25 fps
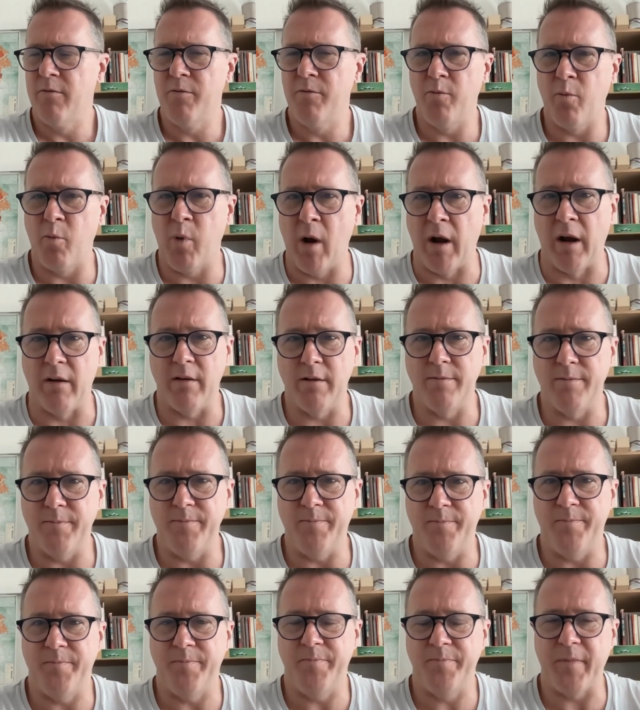well,
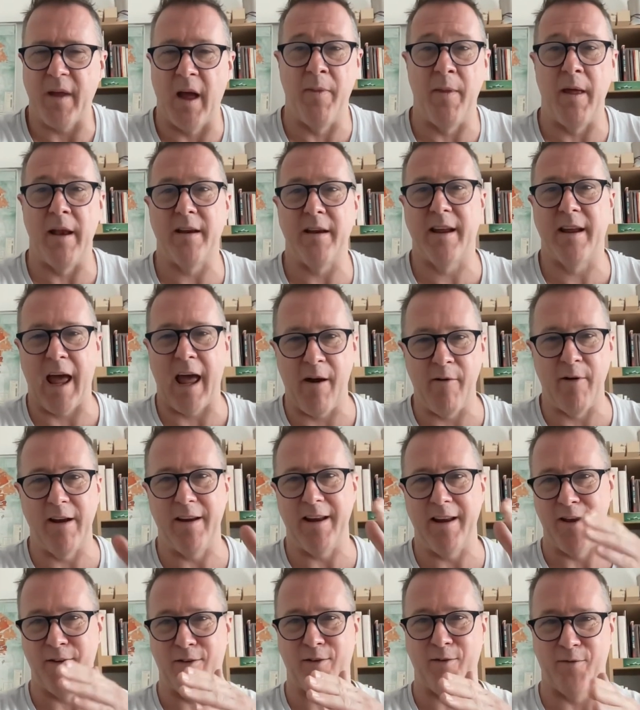and then
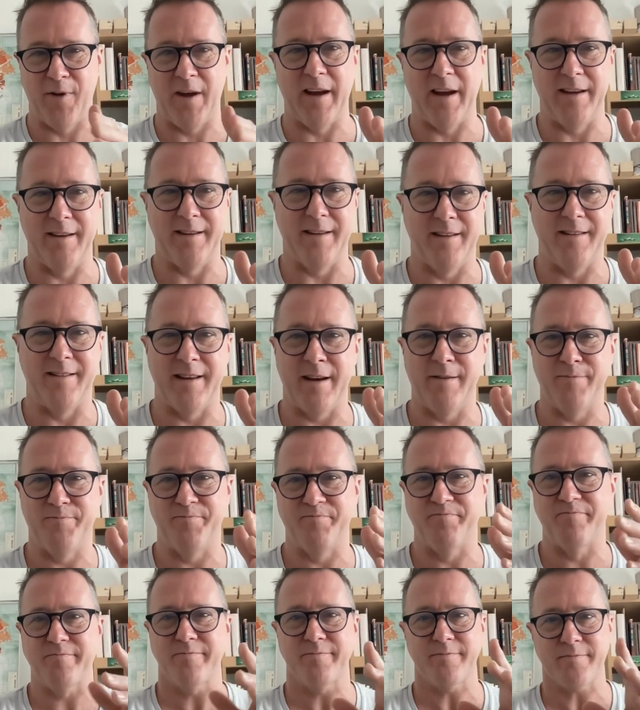Gary intervened and said,
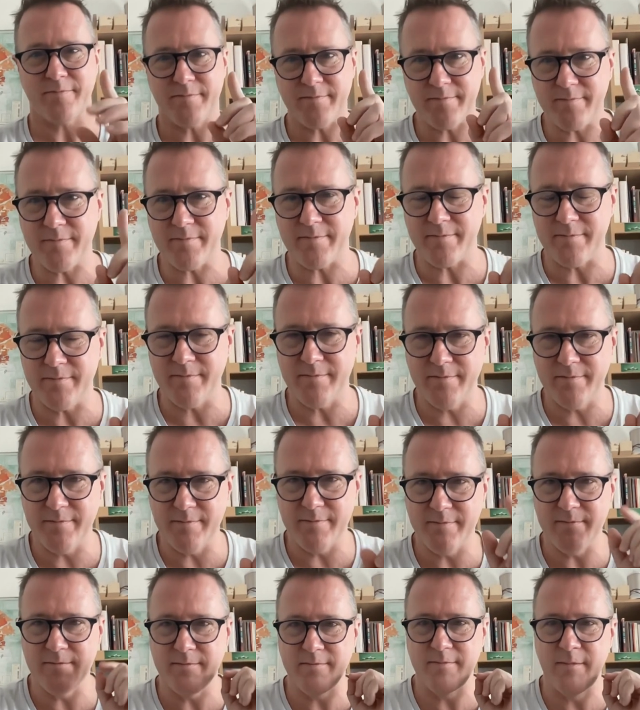
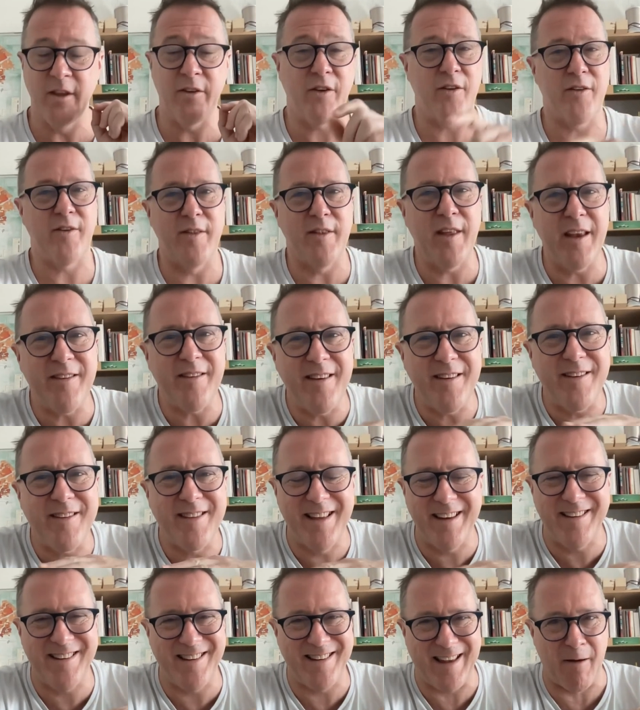this
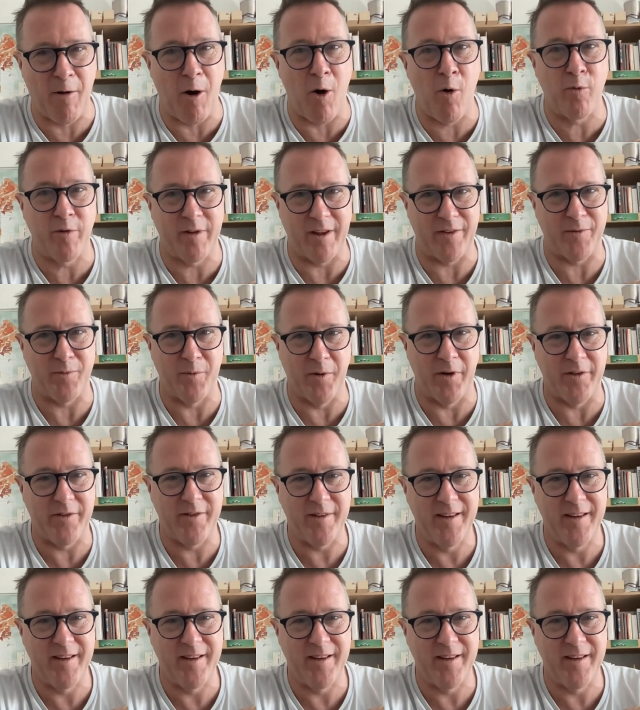is how old this was.